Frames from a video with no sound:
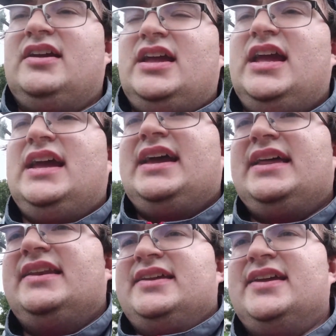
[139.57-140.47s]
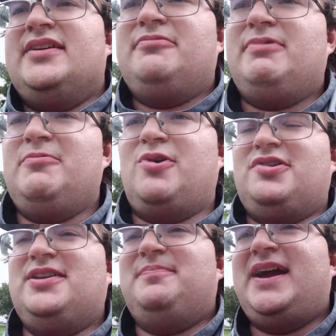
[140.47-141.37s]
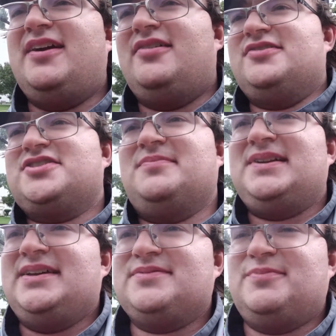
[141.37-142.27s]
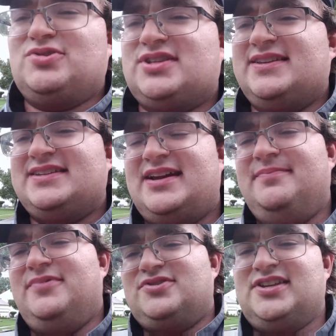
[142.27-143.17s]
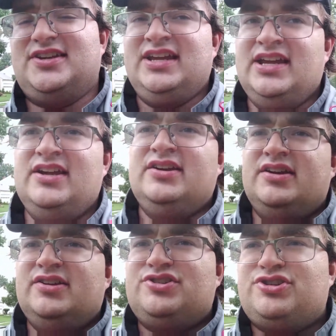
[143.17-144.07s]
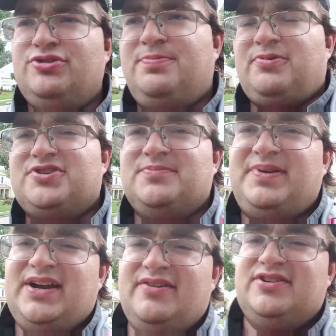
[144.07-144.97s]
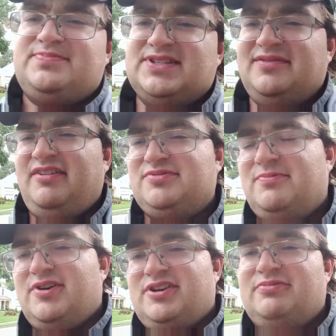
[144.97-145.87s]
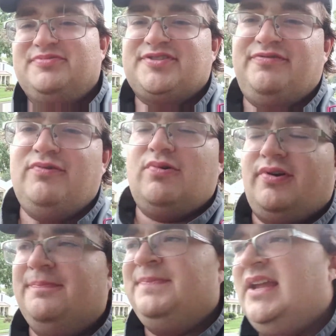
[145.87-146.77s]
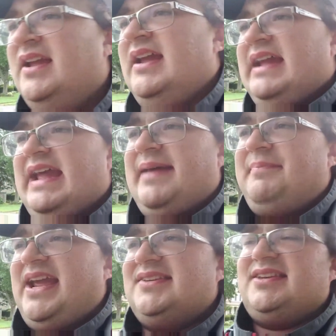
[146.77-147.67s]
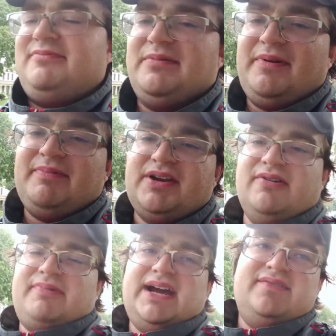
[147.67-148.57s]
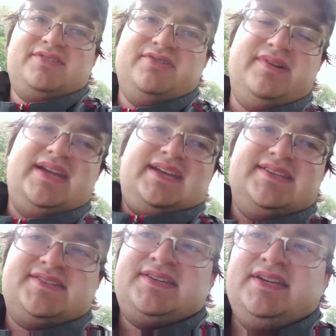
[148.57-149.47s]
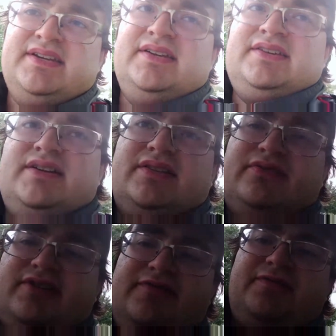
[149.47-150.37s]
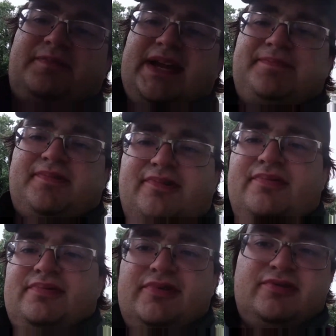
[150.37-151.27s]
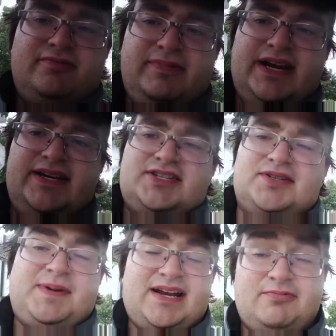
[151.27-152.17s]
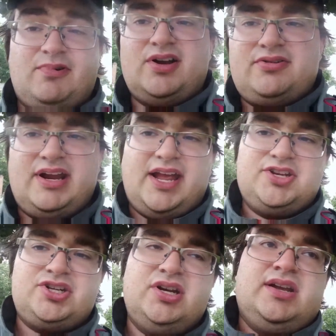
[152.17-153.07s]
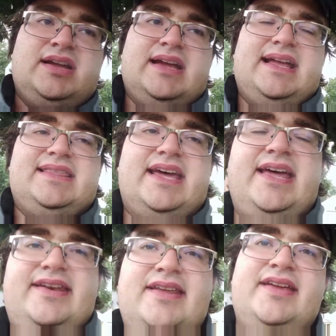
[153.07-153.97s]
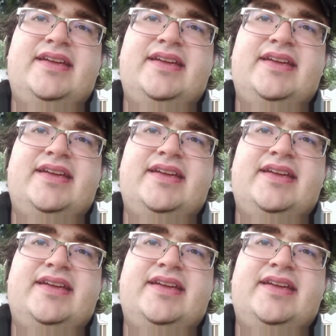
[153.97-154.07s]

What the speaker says: And we worked in pairs, sometimes, most of the time, mostly two-person pairs, but sometimes we worked in groups of four. And basically what we would go around doing is looking for people who we suspected were underage, and then